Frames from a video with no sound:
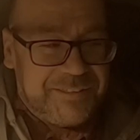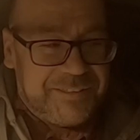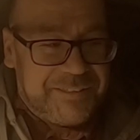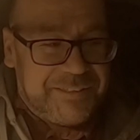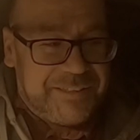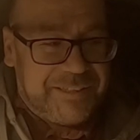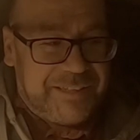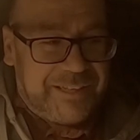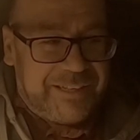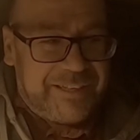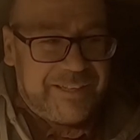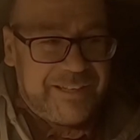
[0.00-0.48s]

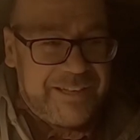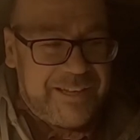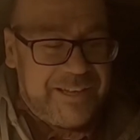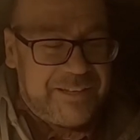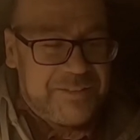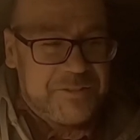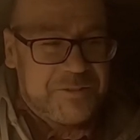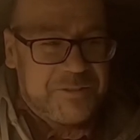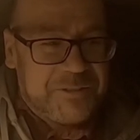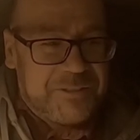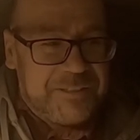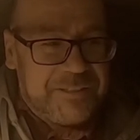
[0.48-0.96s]
Can I
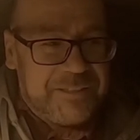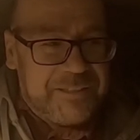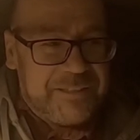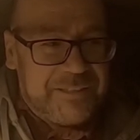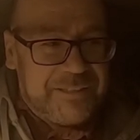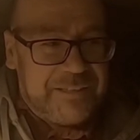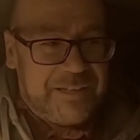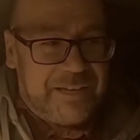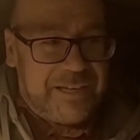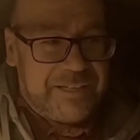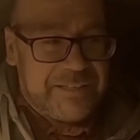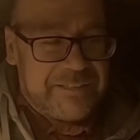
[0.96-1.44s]
actually
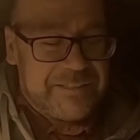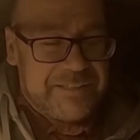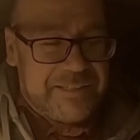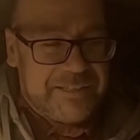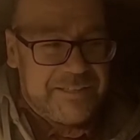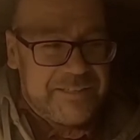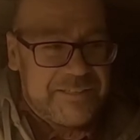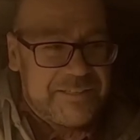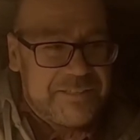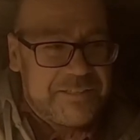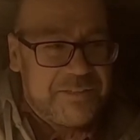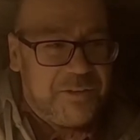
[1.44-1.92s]

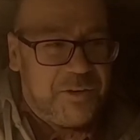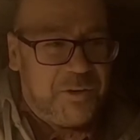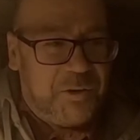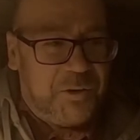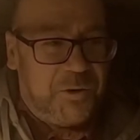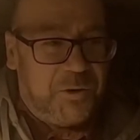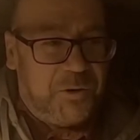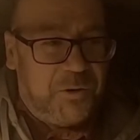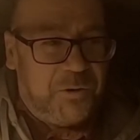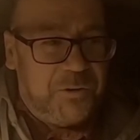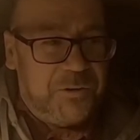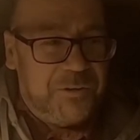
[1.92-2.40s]
exist,
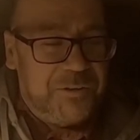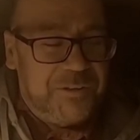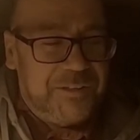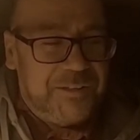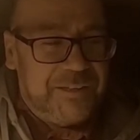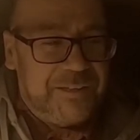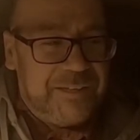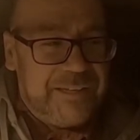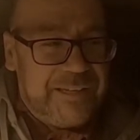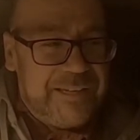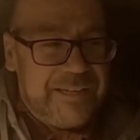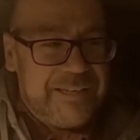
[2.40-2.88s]
or
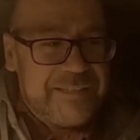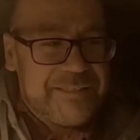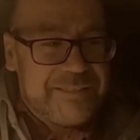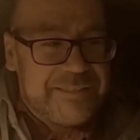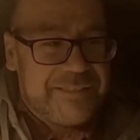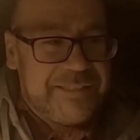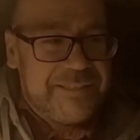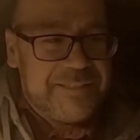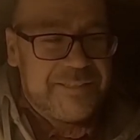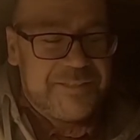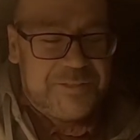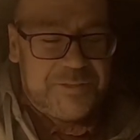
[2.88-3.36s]
is
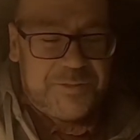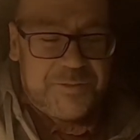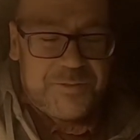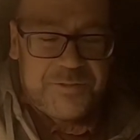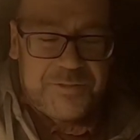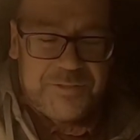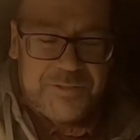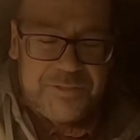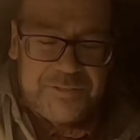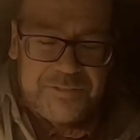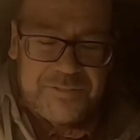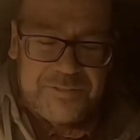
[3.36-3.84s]
this just
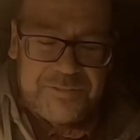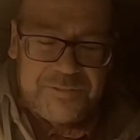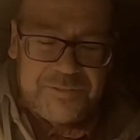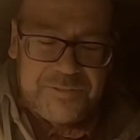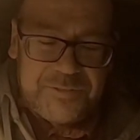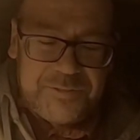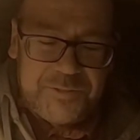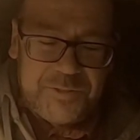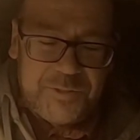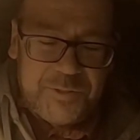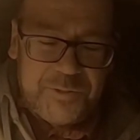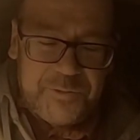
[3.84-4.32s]
a
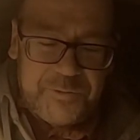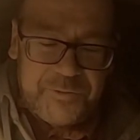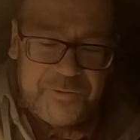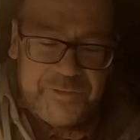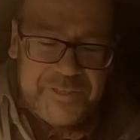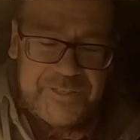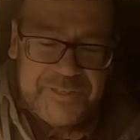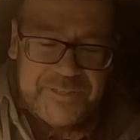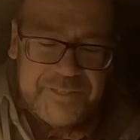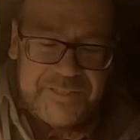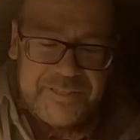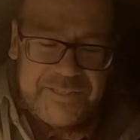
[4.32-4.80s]

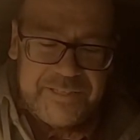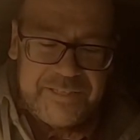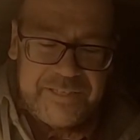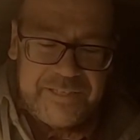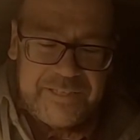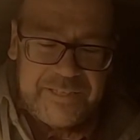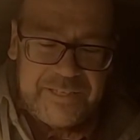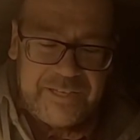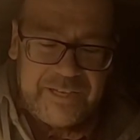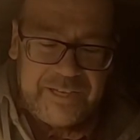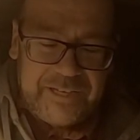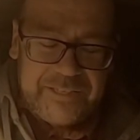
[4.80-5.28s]
touristy
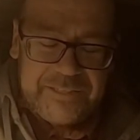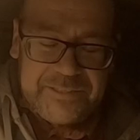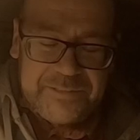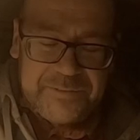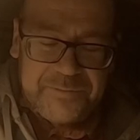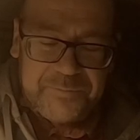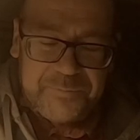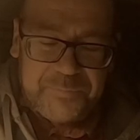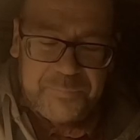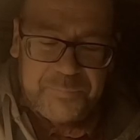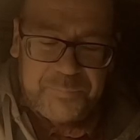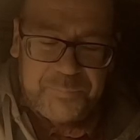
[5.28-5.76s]
kind
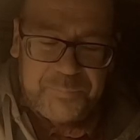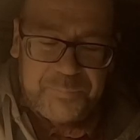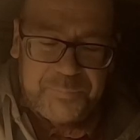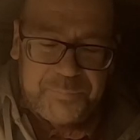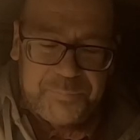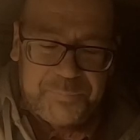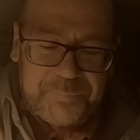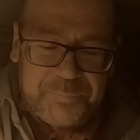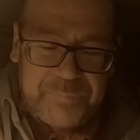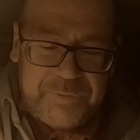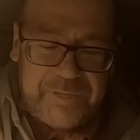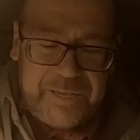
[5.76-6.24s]
of
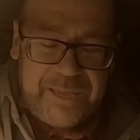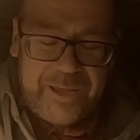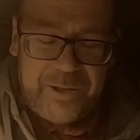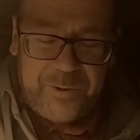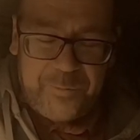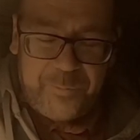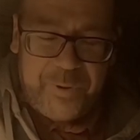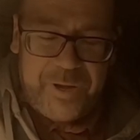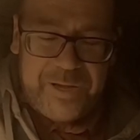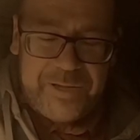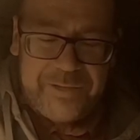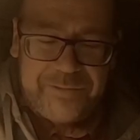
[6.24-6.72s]

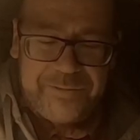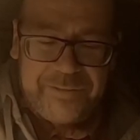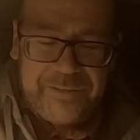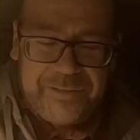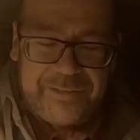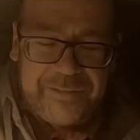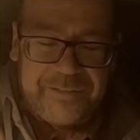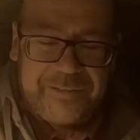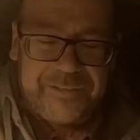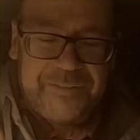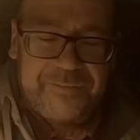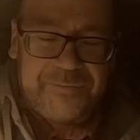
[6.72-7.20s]
getaway
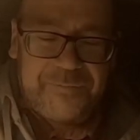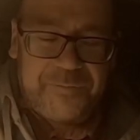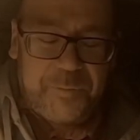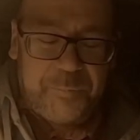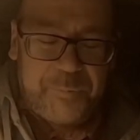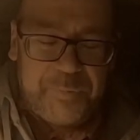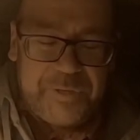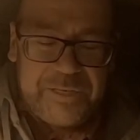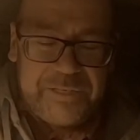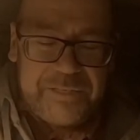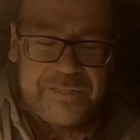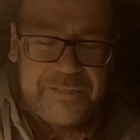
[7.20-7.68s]
thing for
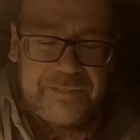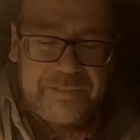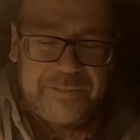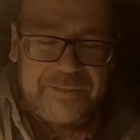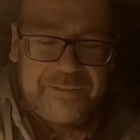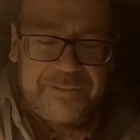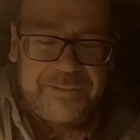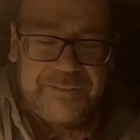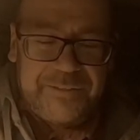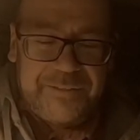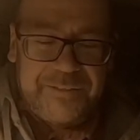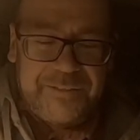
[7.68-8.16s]
me?
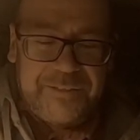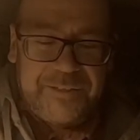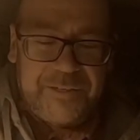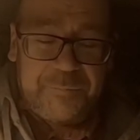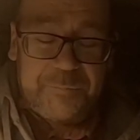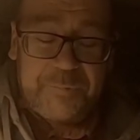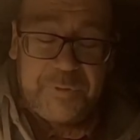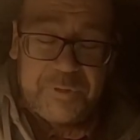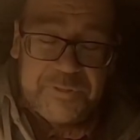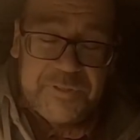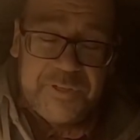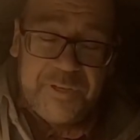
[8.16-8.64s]
I'm
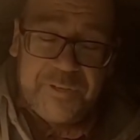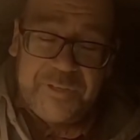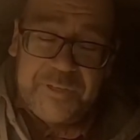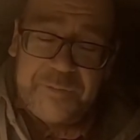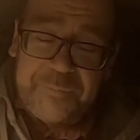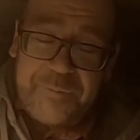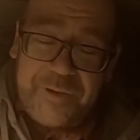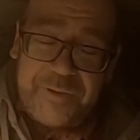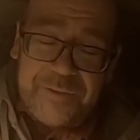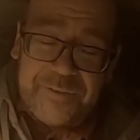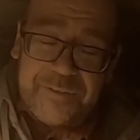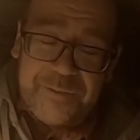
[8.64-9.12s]
not talking
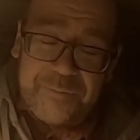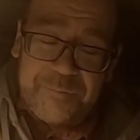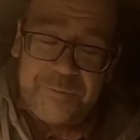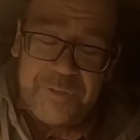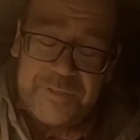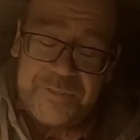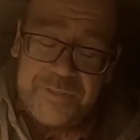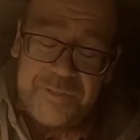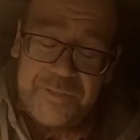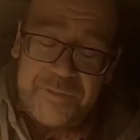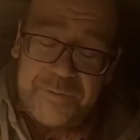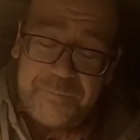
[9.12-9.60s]
about
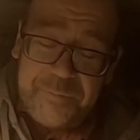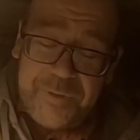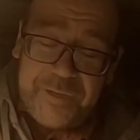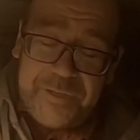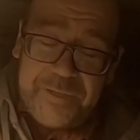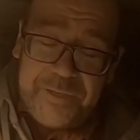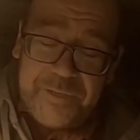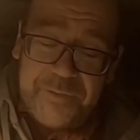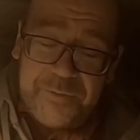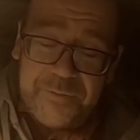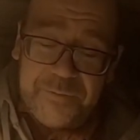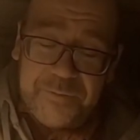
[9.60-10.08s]

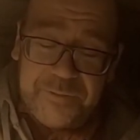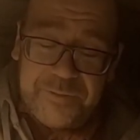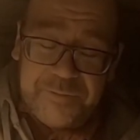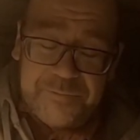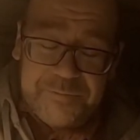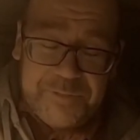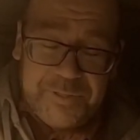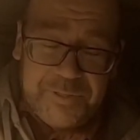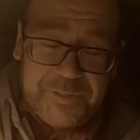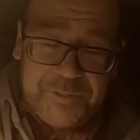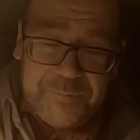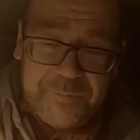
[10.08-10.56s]
you, I'm
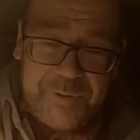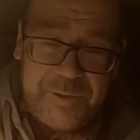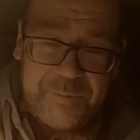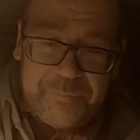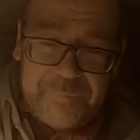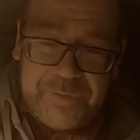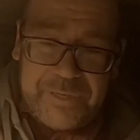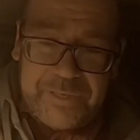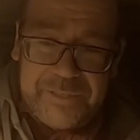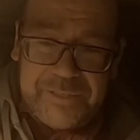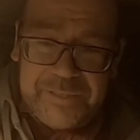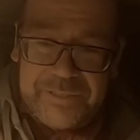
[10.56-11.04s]
talking about
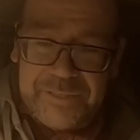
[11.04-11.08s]
me.